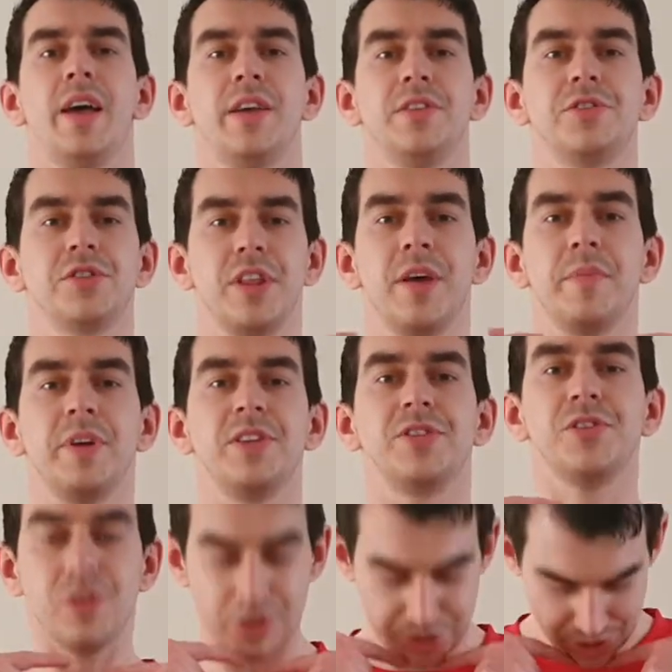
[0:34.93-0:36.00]
So that
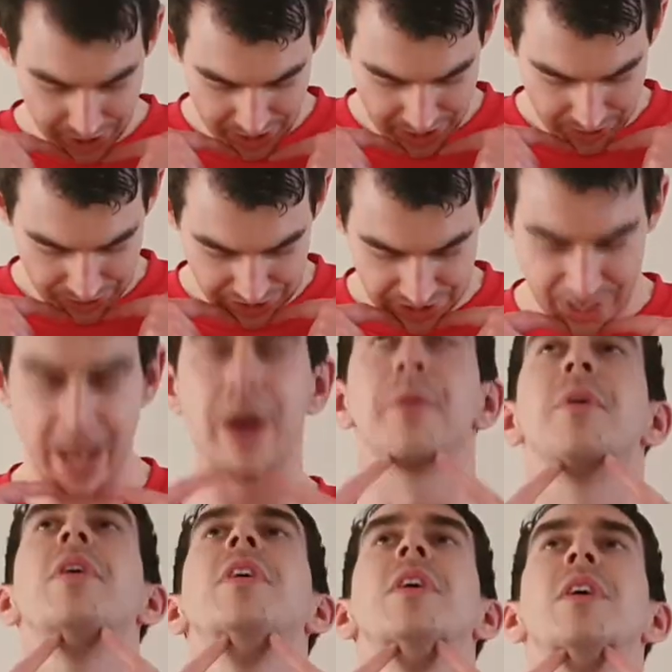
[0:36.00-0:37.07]
means not tucking your chin
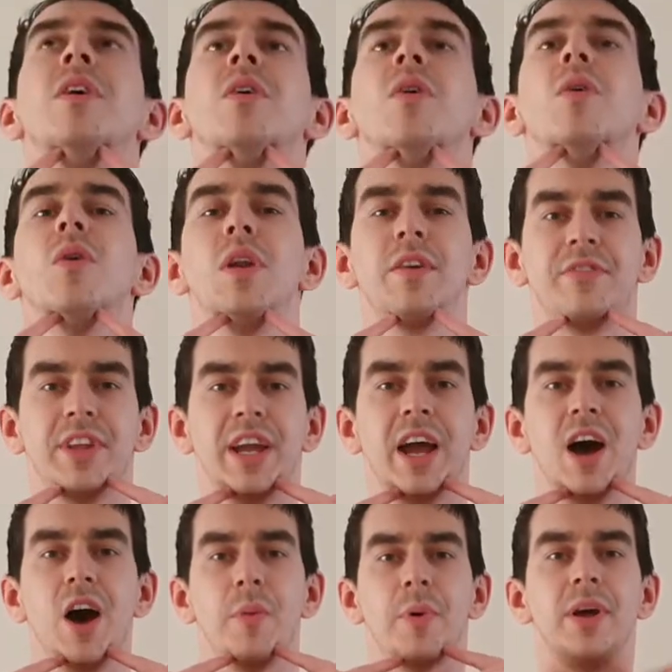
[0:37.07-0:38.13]
down or lifting it
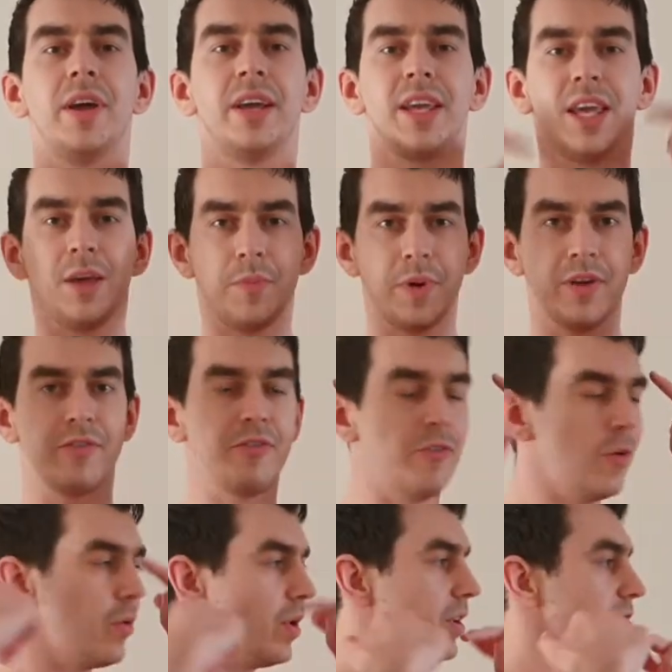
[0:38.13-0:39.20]
up. Keep it
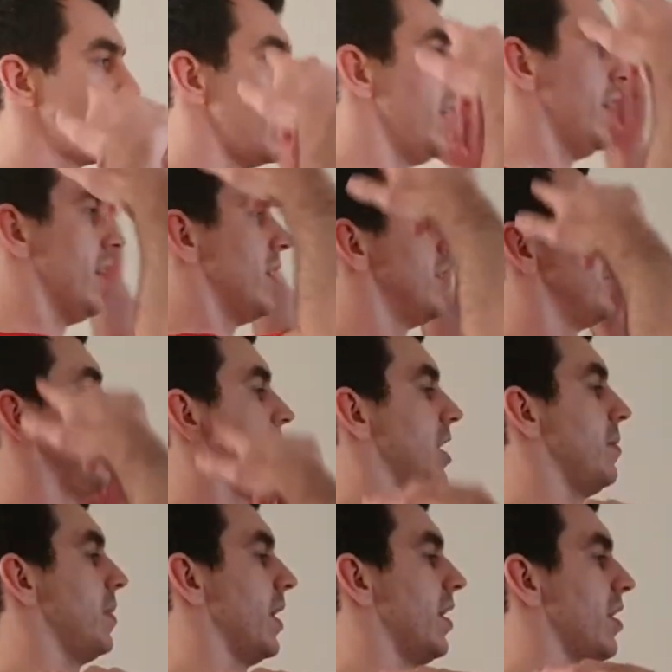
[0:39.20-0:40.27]
forwards, so you're
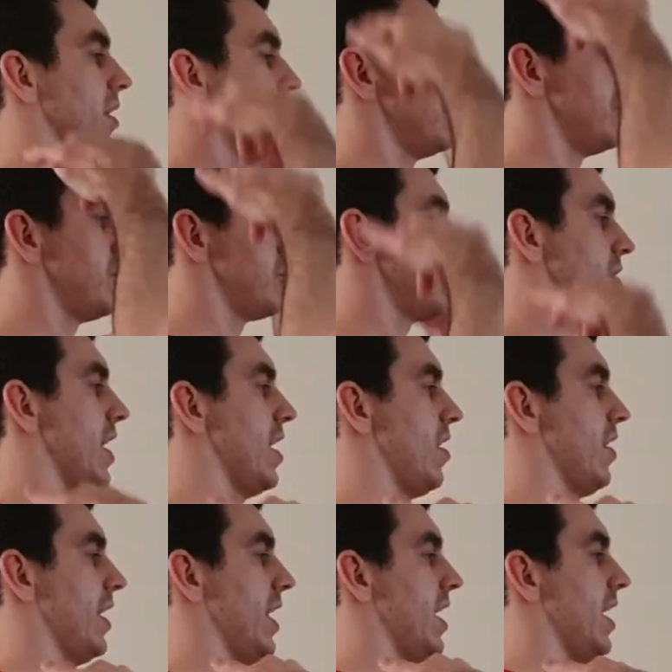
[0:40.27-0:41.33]
keeping a nice straight
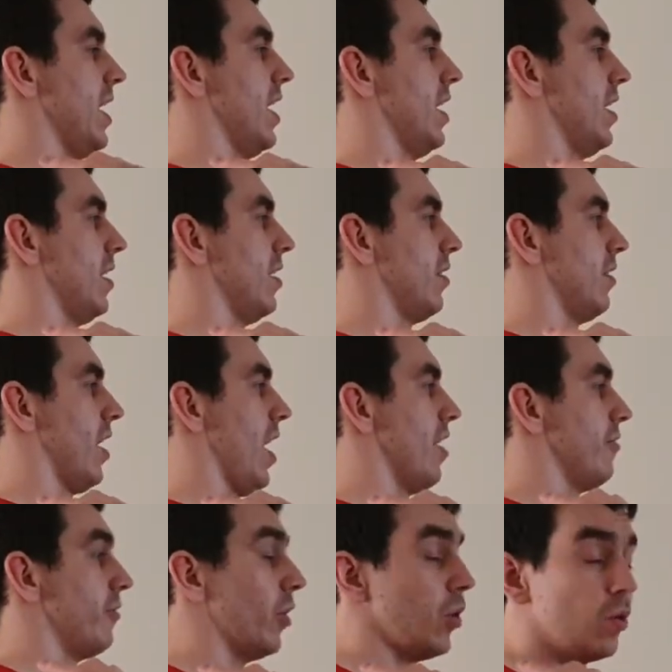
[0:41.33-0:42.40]
line here
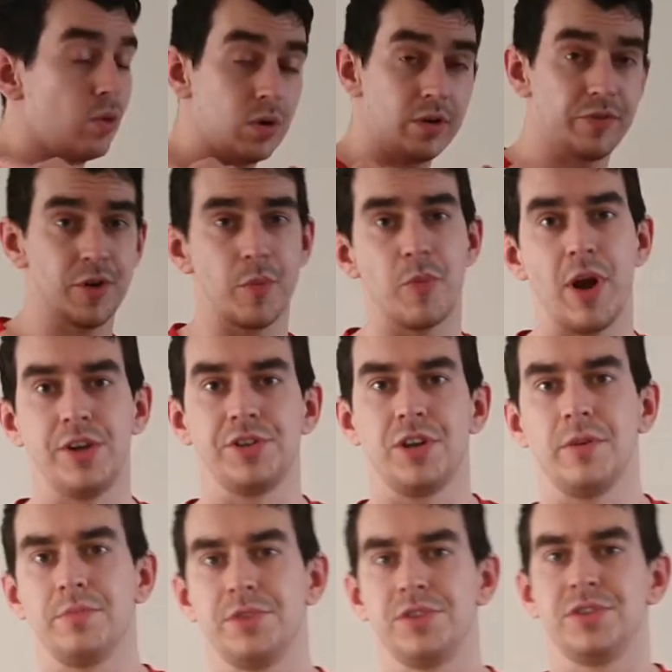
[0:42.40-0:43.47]
for all of your
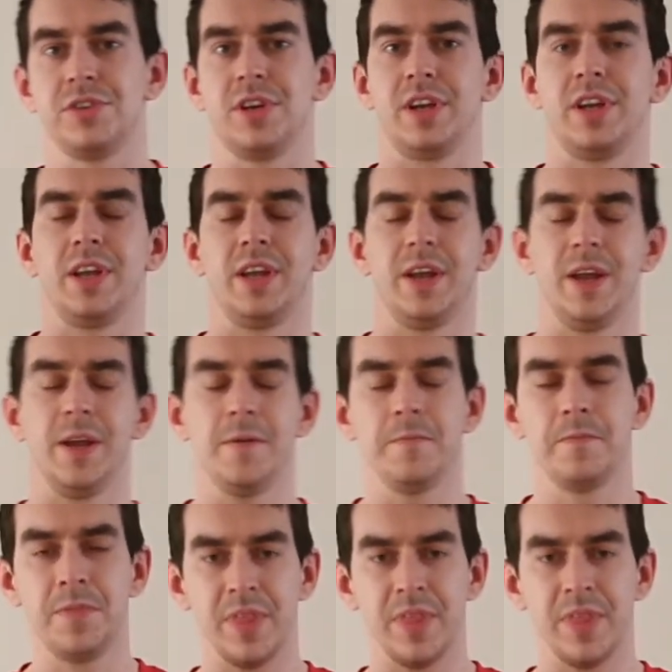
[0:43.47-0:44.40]
press-ups. Okay.